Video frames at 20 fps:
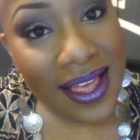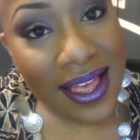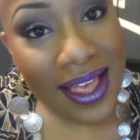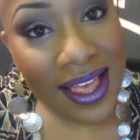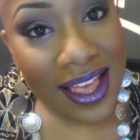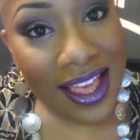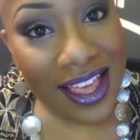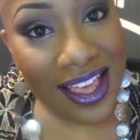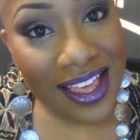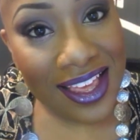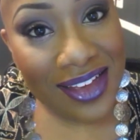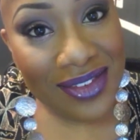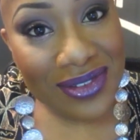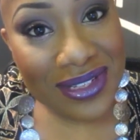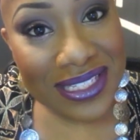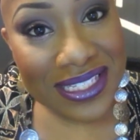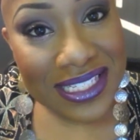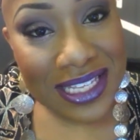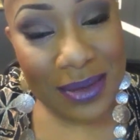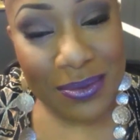Hey,
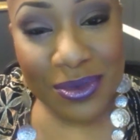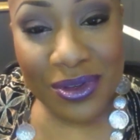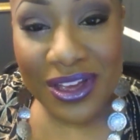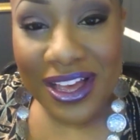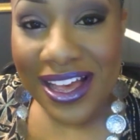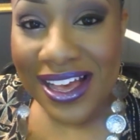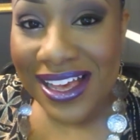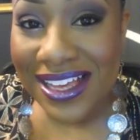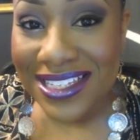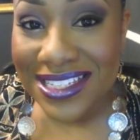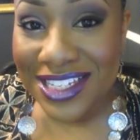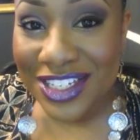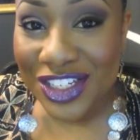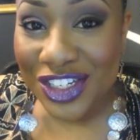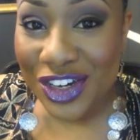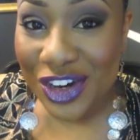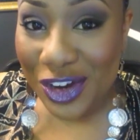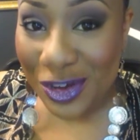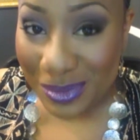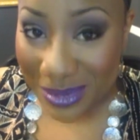what's up you guys? It's
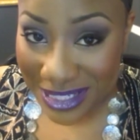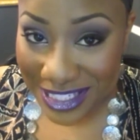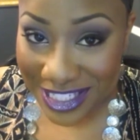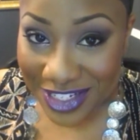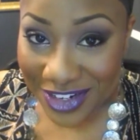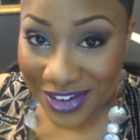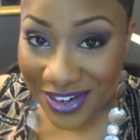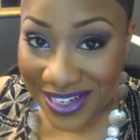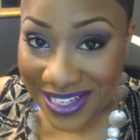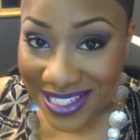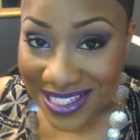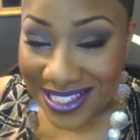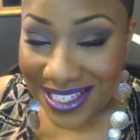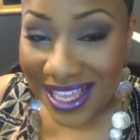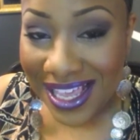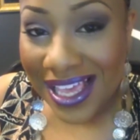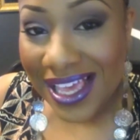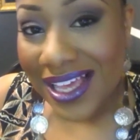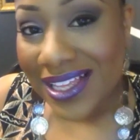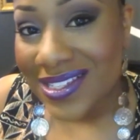your girl Miss Chris,
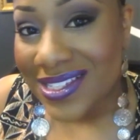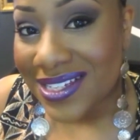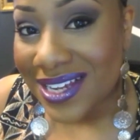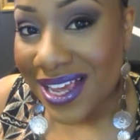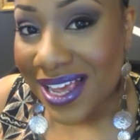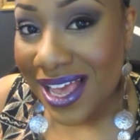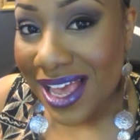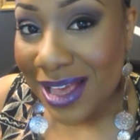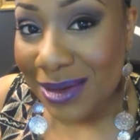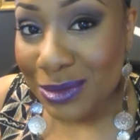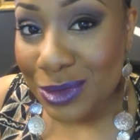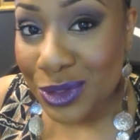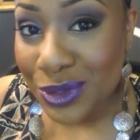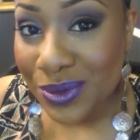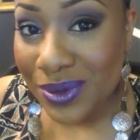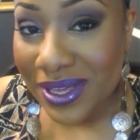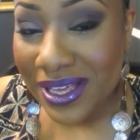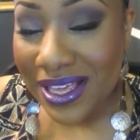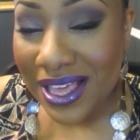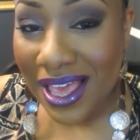and today I'm
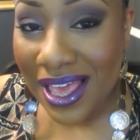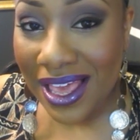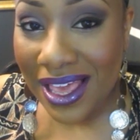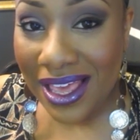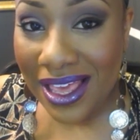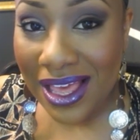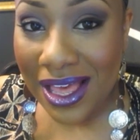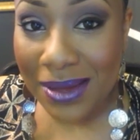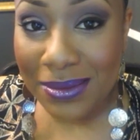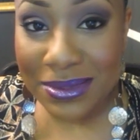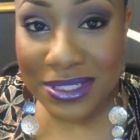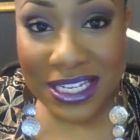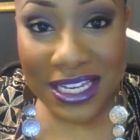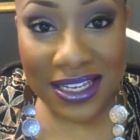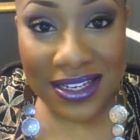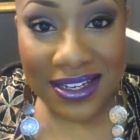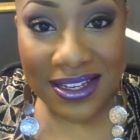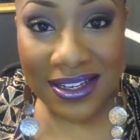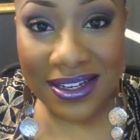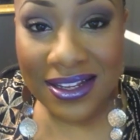doing a
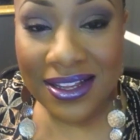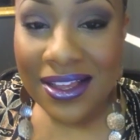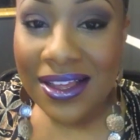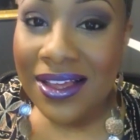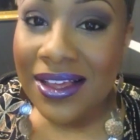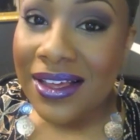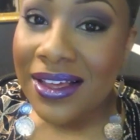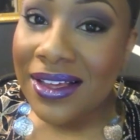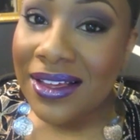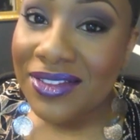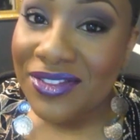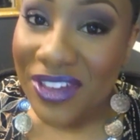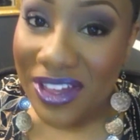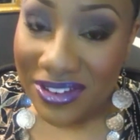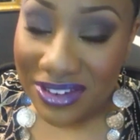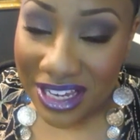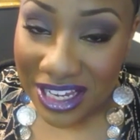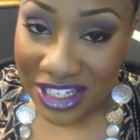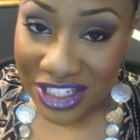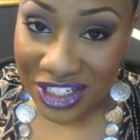updated
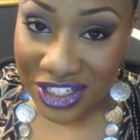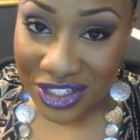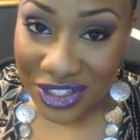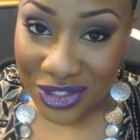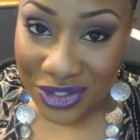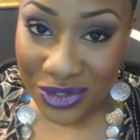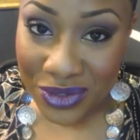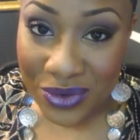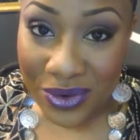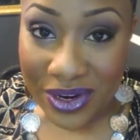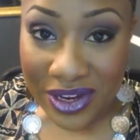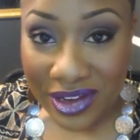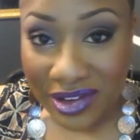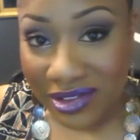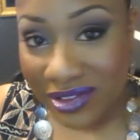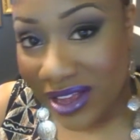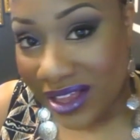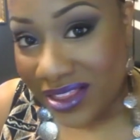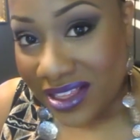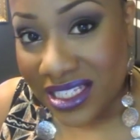foundation tutorial.
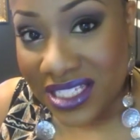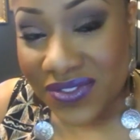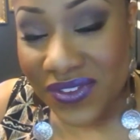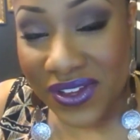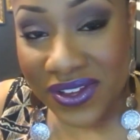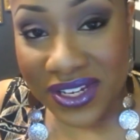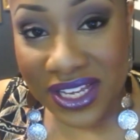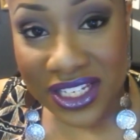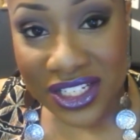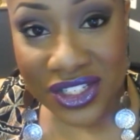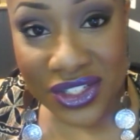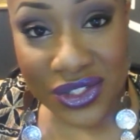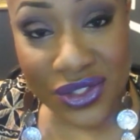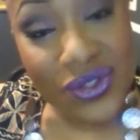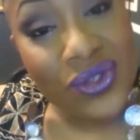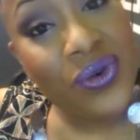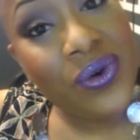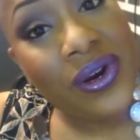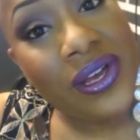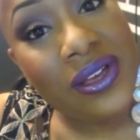Now this foundation
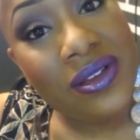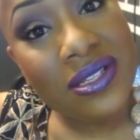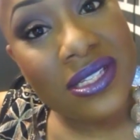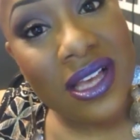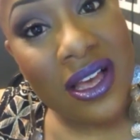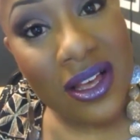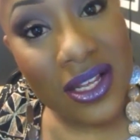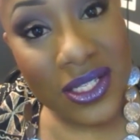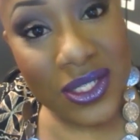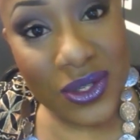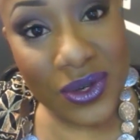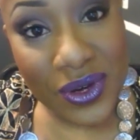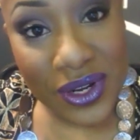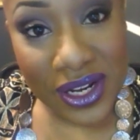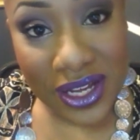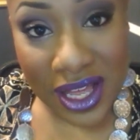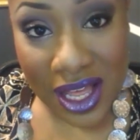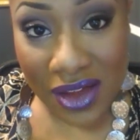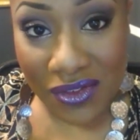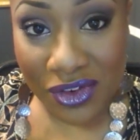tutorial is also going to
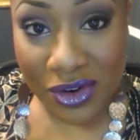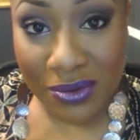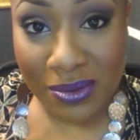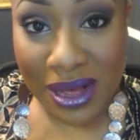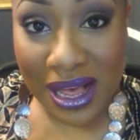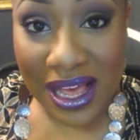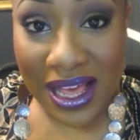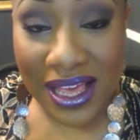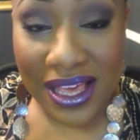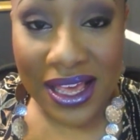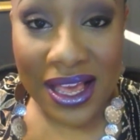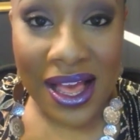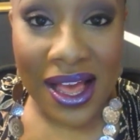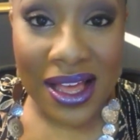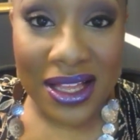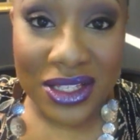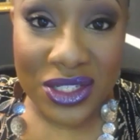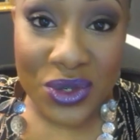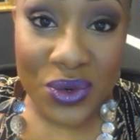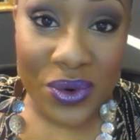cover my
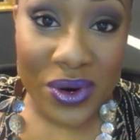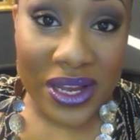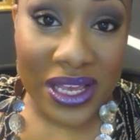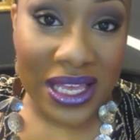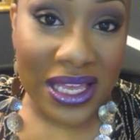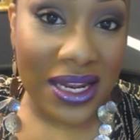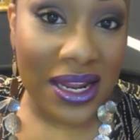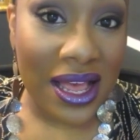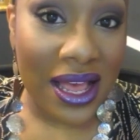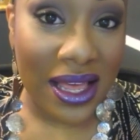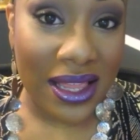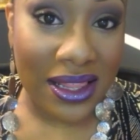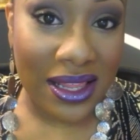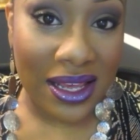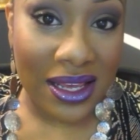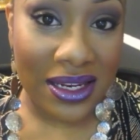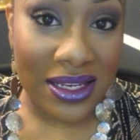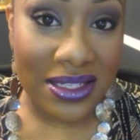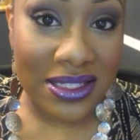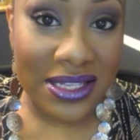contouring and
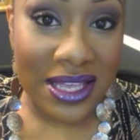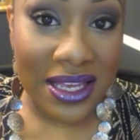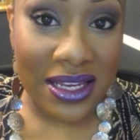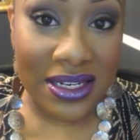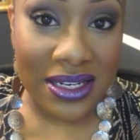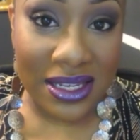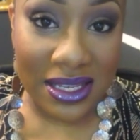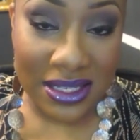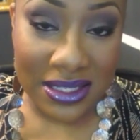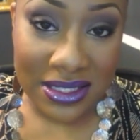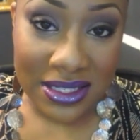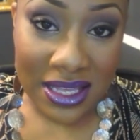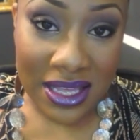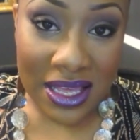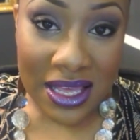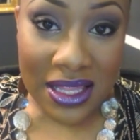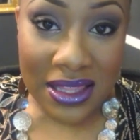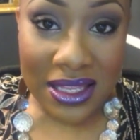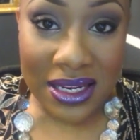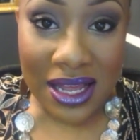highlighting techniques
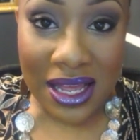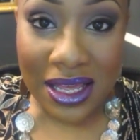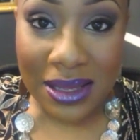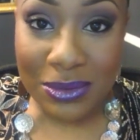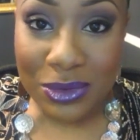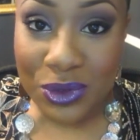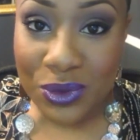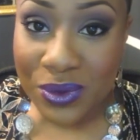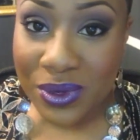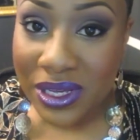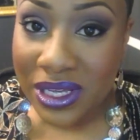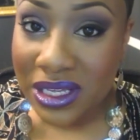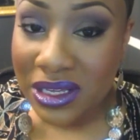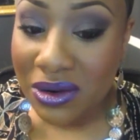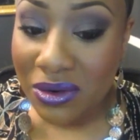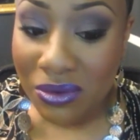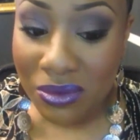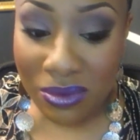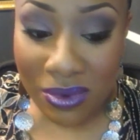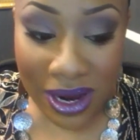that I am doing
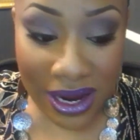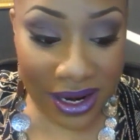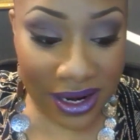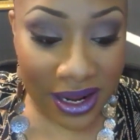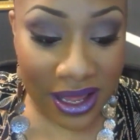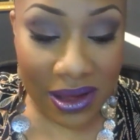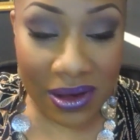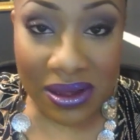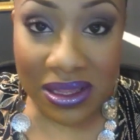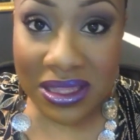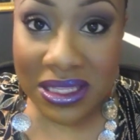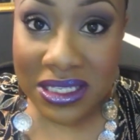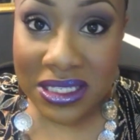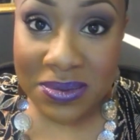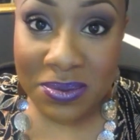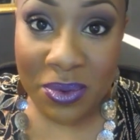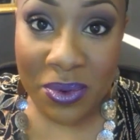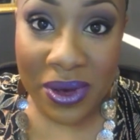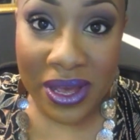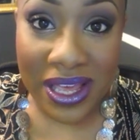right now at this
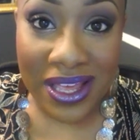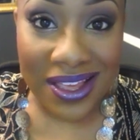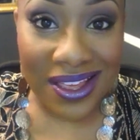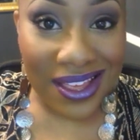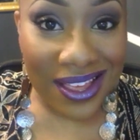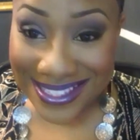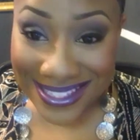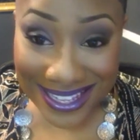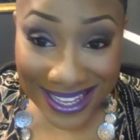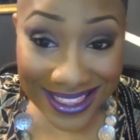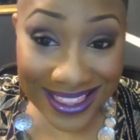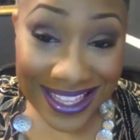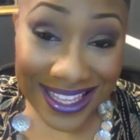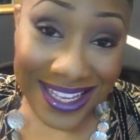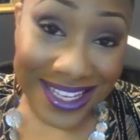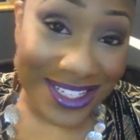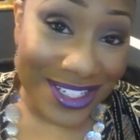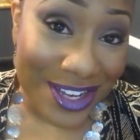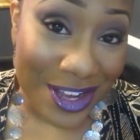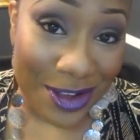point. It's not the
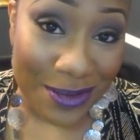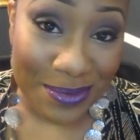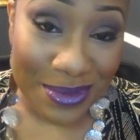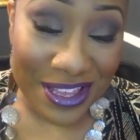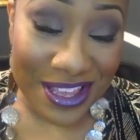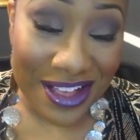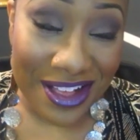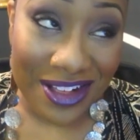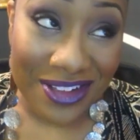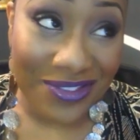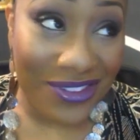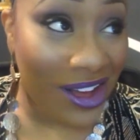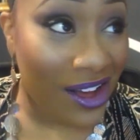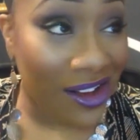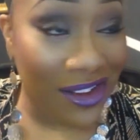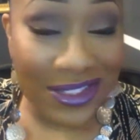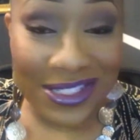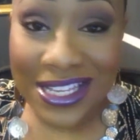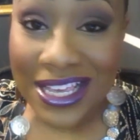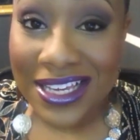end all be all of
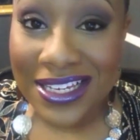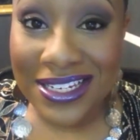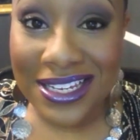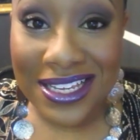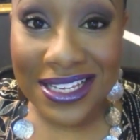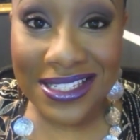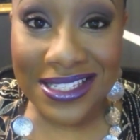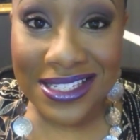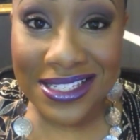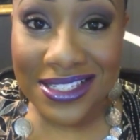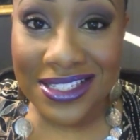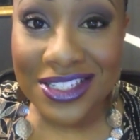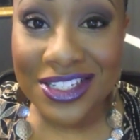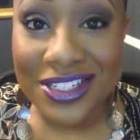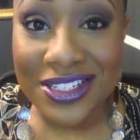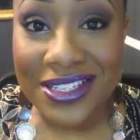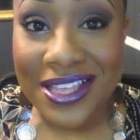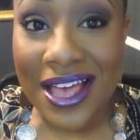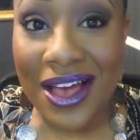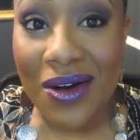all techniques. This is
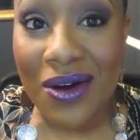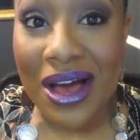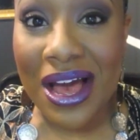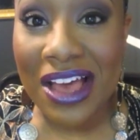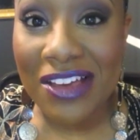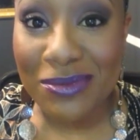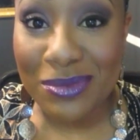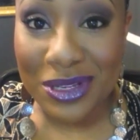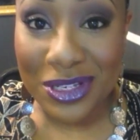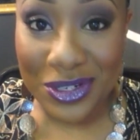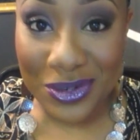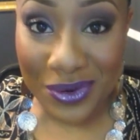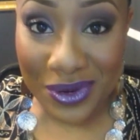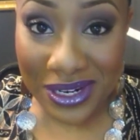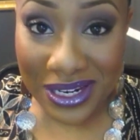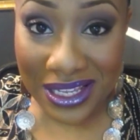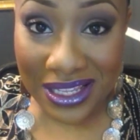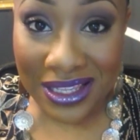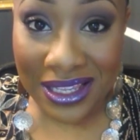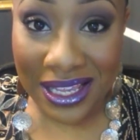just how I've been
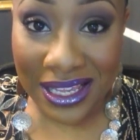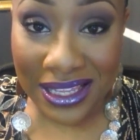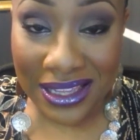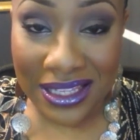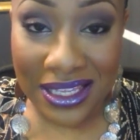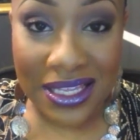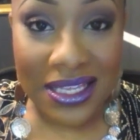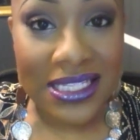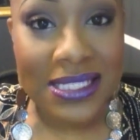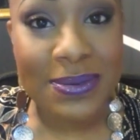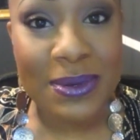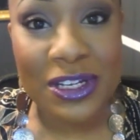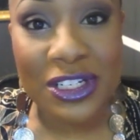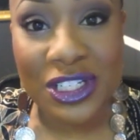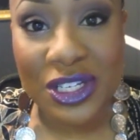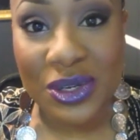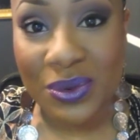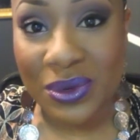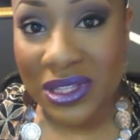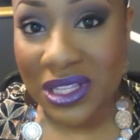doing it lately,
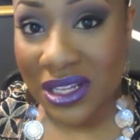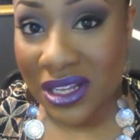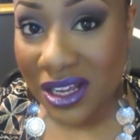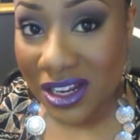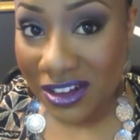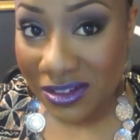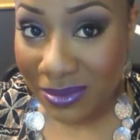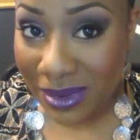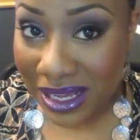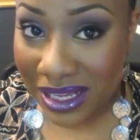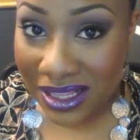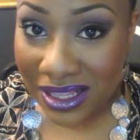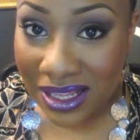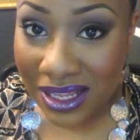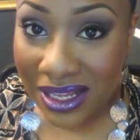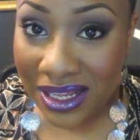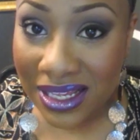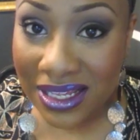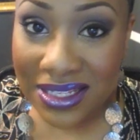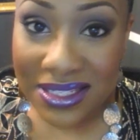especially with a lot of my
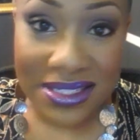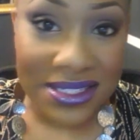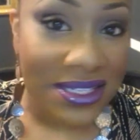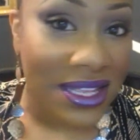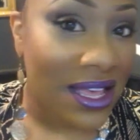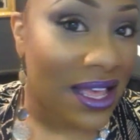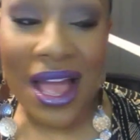clients.